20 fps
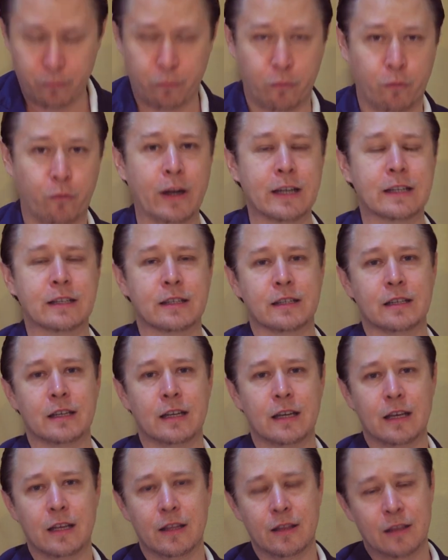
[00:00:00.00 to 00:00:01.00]
frets
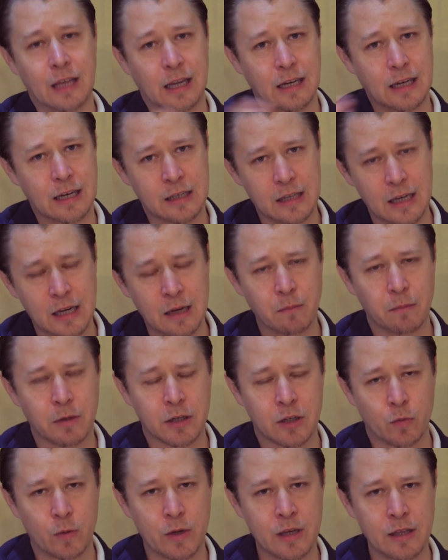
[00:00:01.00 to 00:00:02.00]
that is in
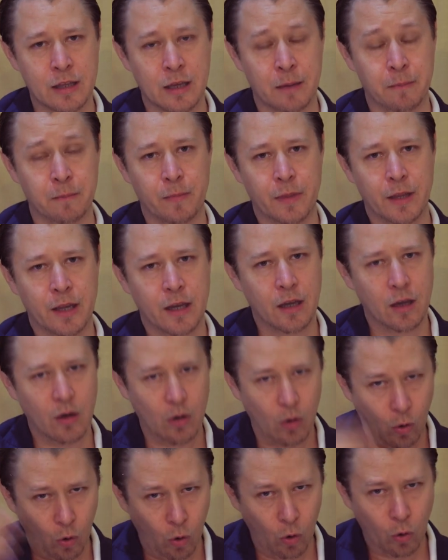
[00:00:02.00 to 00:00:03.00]
between them.
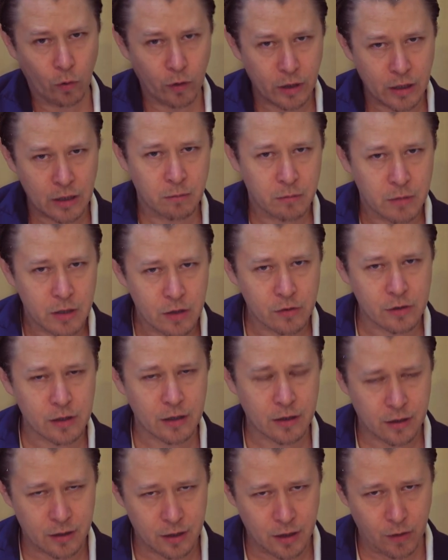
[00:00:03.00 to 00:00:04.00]
Or in
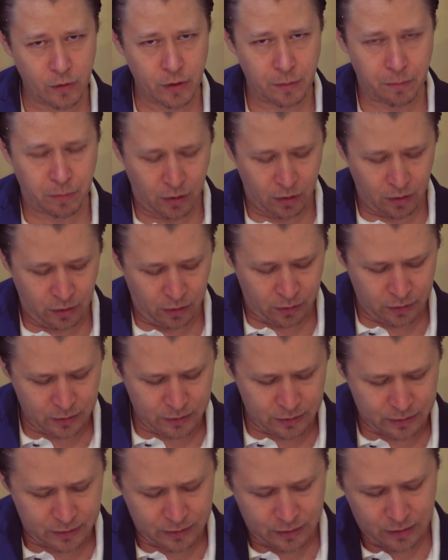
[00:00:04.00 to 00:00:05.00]
music theory
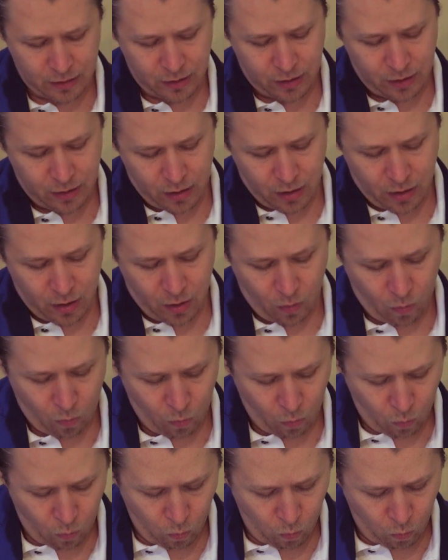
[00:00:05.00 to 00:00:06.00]
parlance,
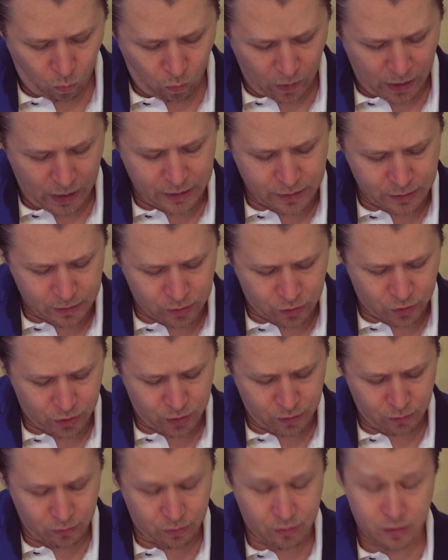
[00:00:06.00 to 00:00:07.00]
1,
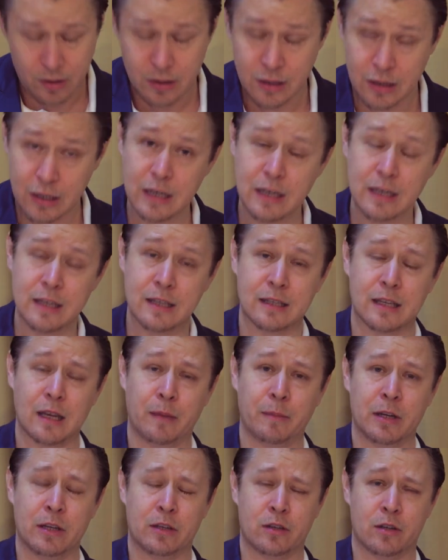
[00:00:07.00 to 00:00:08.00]
2, 3
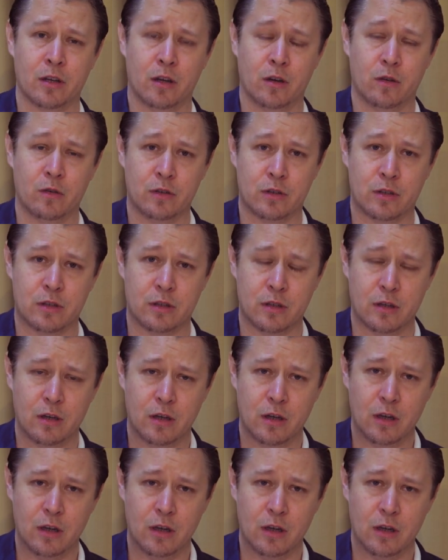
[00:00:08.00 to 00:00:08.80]
semitones.